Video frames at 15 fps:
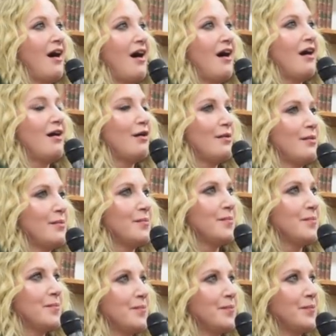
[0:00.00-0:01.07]

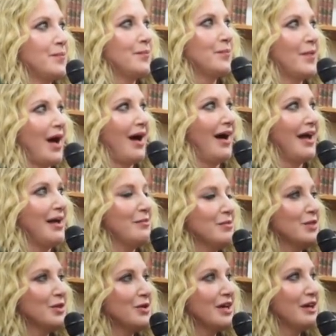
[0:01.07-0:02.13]
I
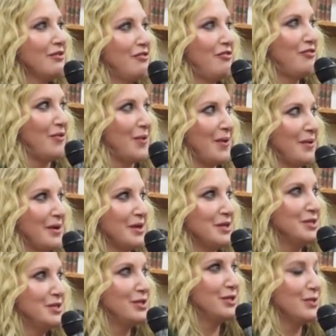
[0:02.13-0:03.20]
am looking
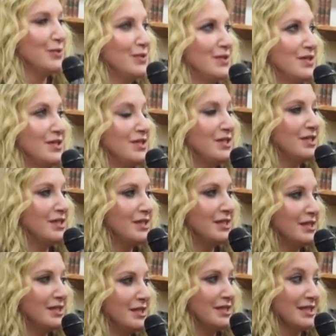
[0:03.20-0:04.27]
forward to
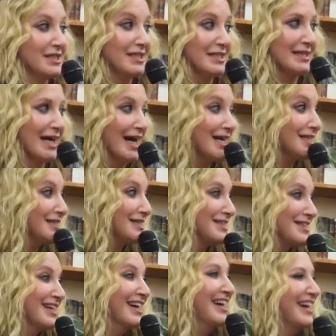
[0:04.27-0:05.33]
the
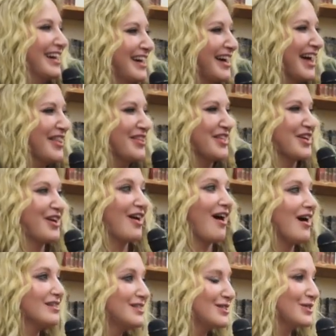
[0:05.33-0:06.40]
sets, the
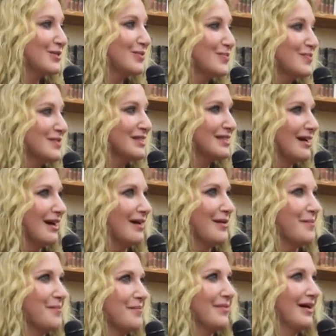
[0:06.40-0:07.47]
costumes.
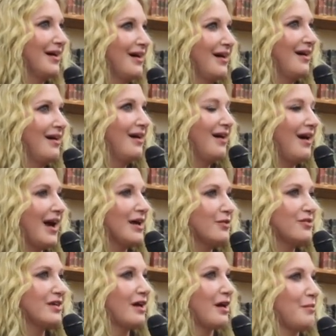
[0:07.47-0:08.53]
I
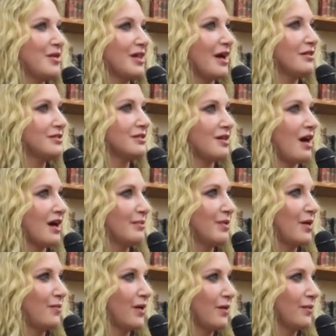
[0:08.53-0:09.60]
don't think I'm allowed to talk
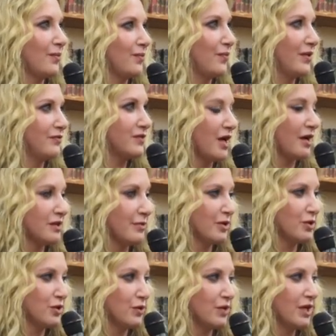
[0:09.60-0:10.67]
about where we've talked
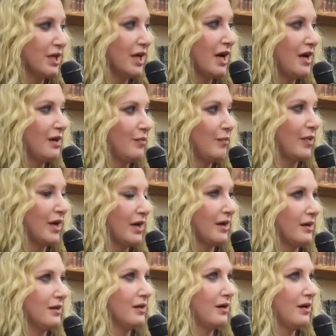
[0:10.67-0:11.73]
about shooting yet,
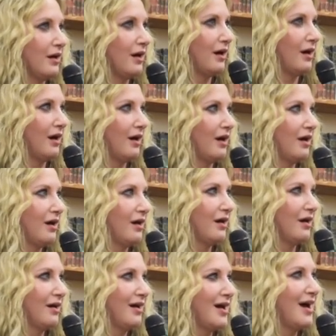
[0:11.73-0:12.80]
but
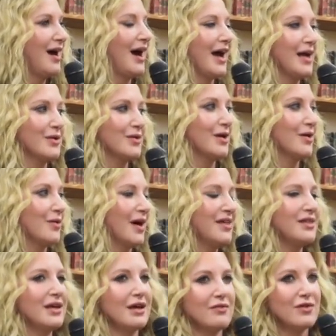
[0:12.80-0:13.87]
I don't know. I
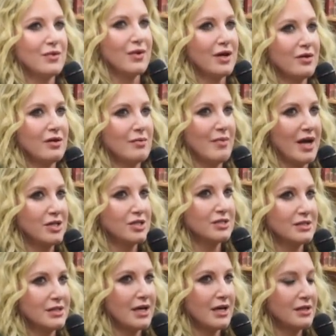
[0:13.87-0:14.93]
think every writer
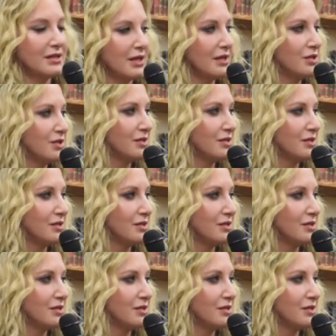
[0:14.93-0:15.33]
imagines that, like,